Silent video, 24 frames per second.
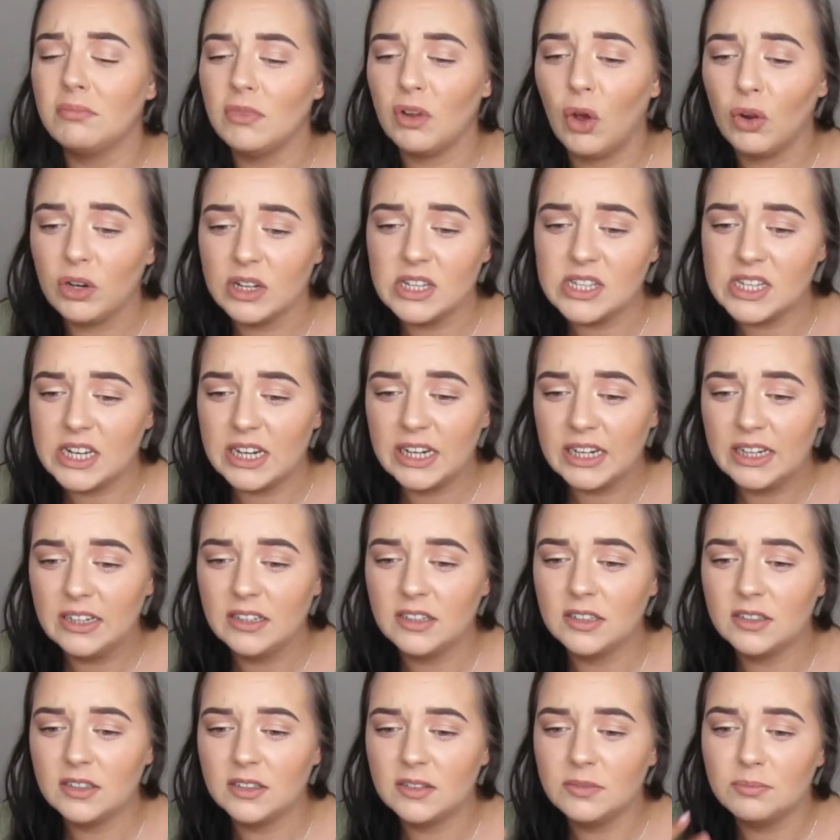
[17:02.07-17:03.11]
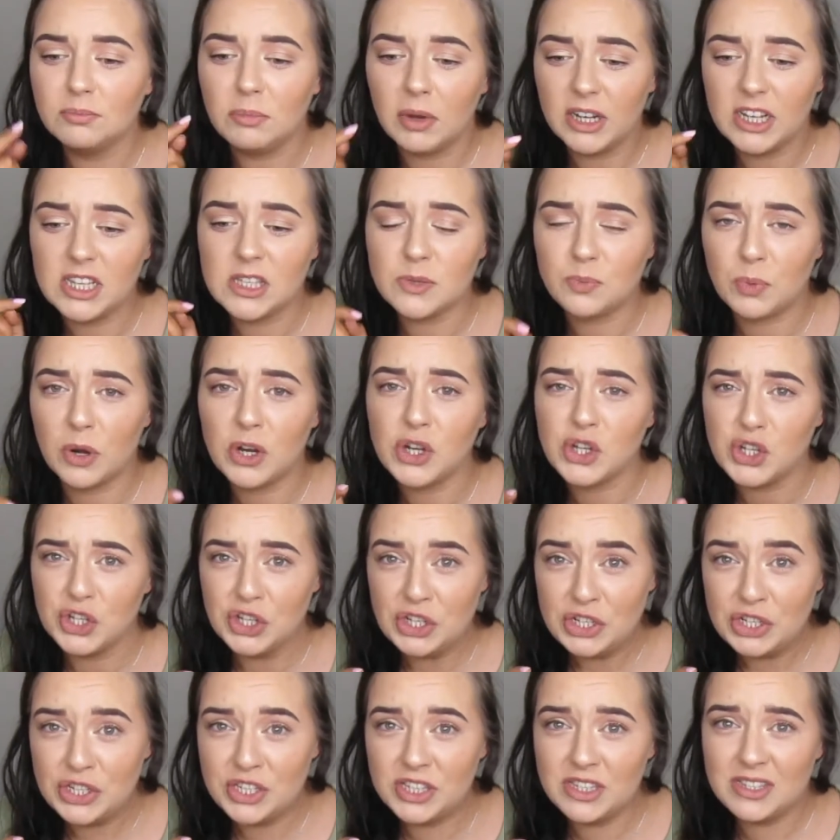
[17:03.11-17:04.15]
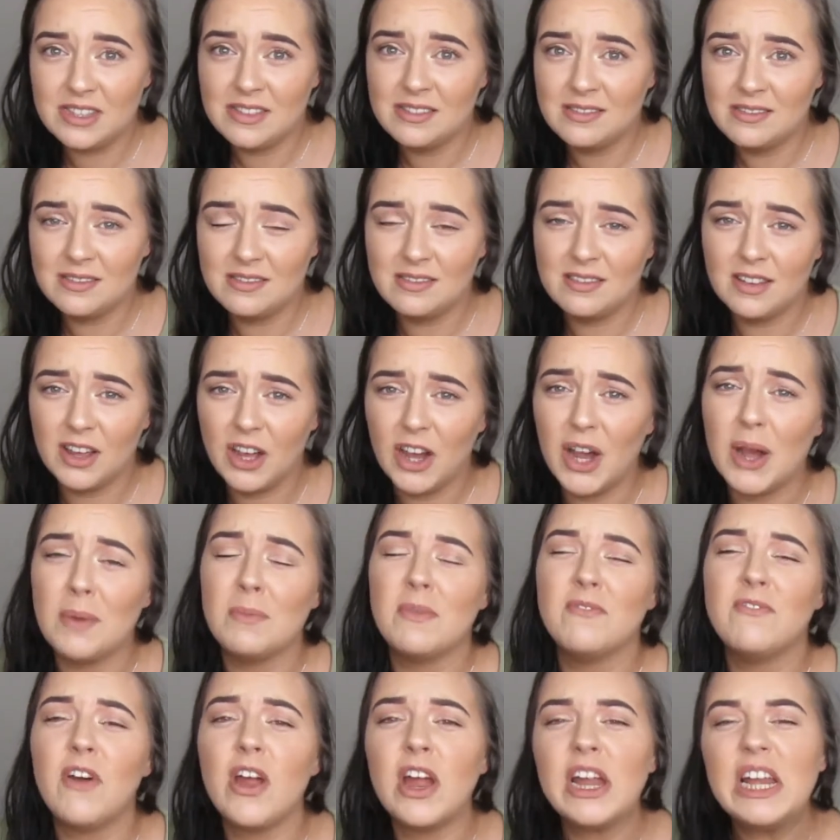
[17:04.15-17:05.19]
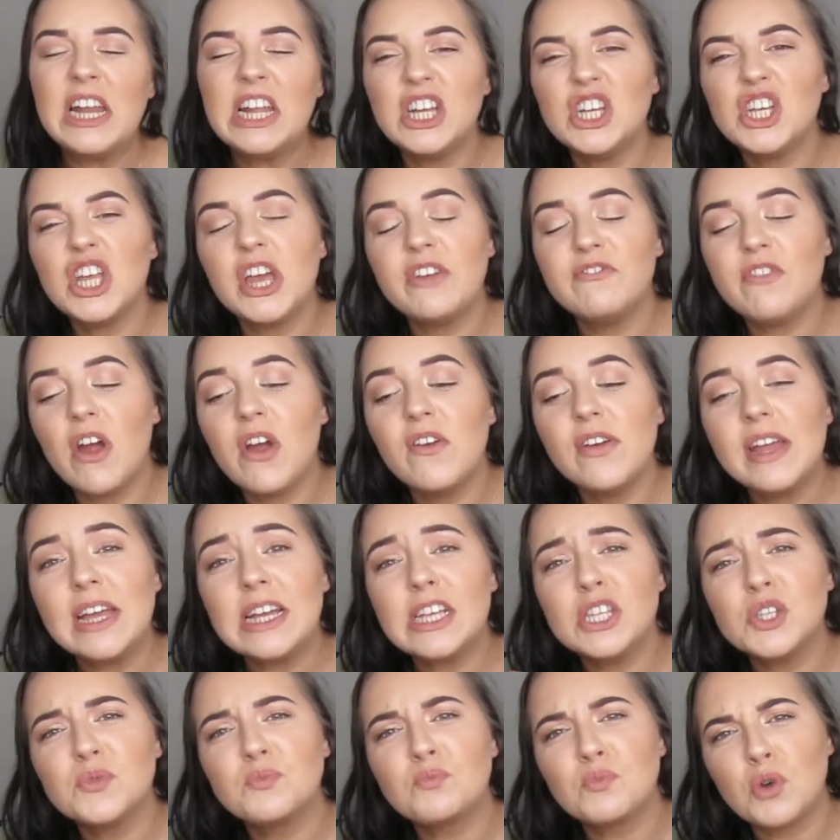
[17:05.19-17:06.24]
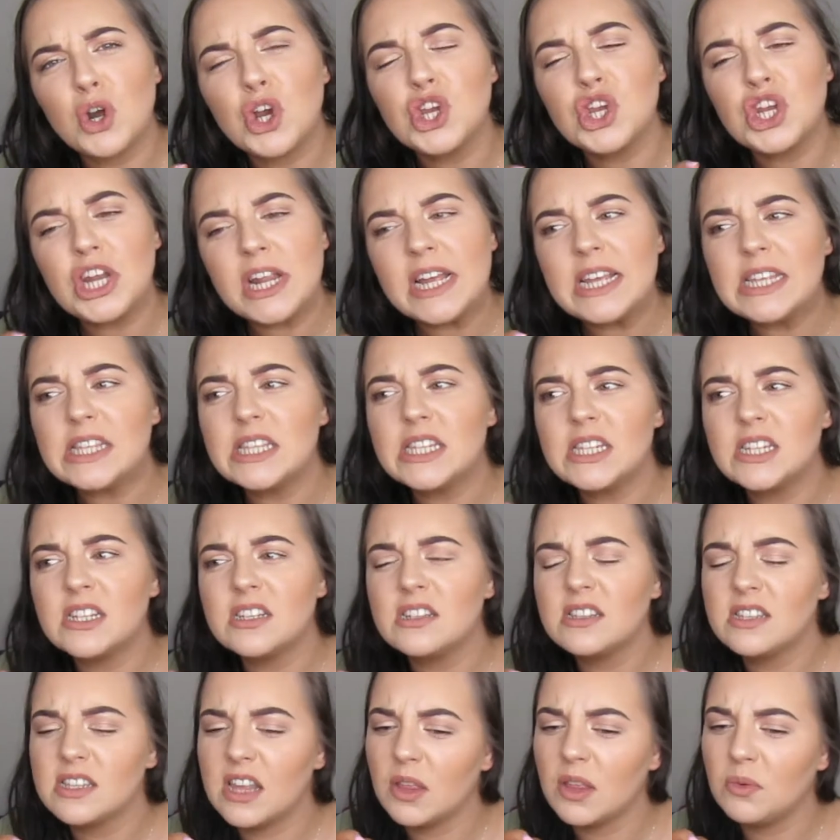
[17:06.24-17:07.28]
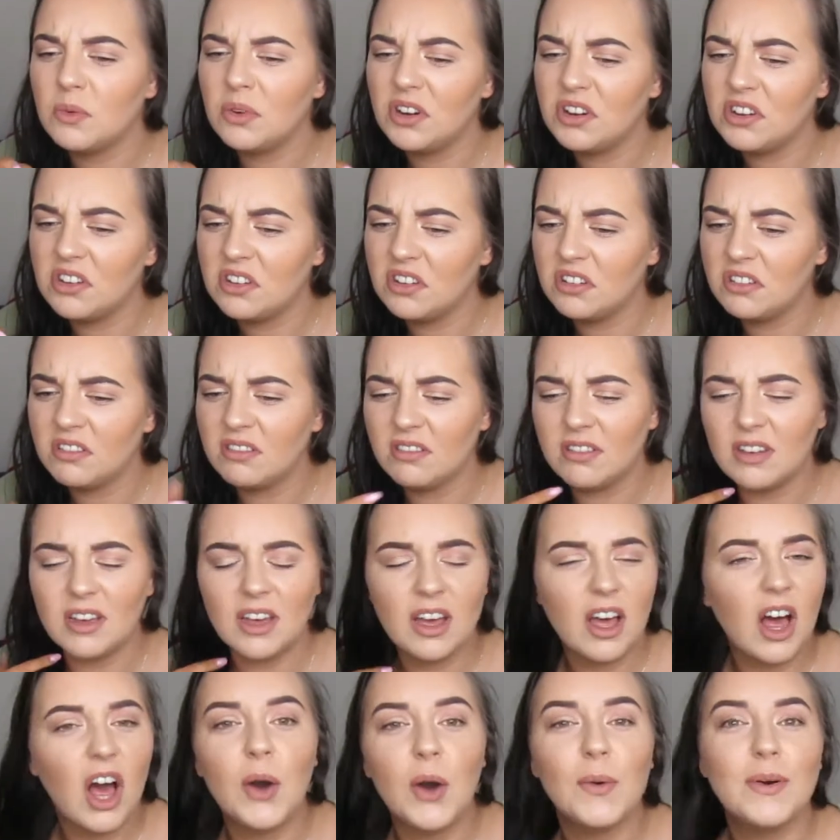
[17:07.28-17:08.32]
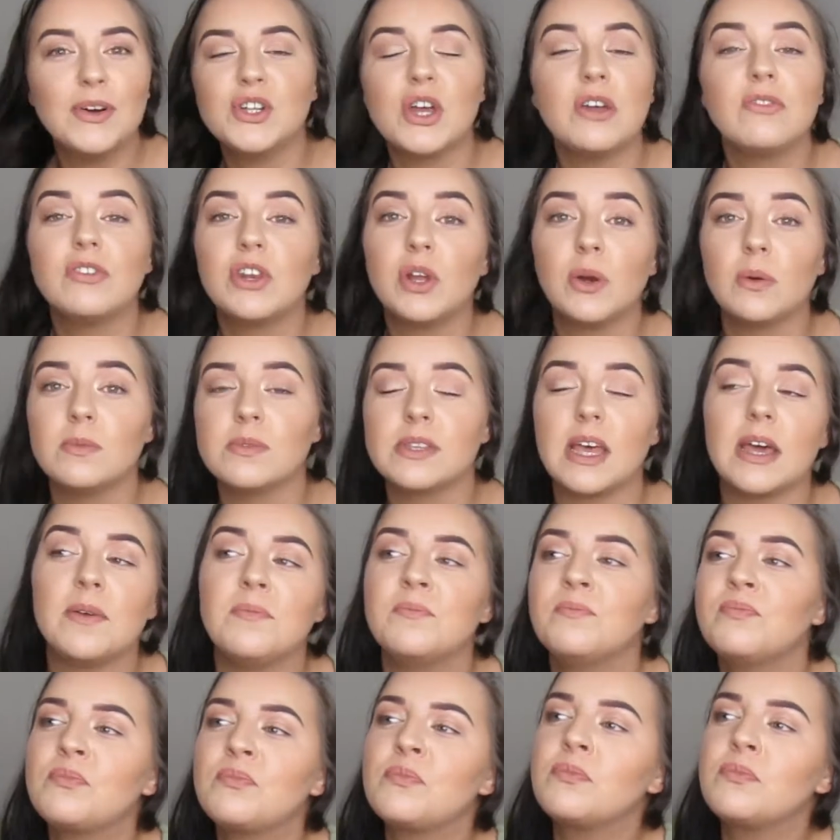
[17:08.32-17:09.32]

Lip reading: honestly, my expressions, I'm very expressionist, is that the word? Oh, I don't even know what I'm saying.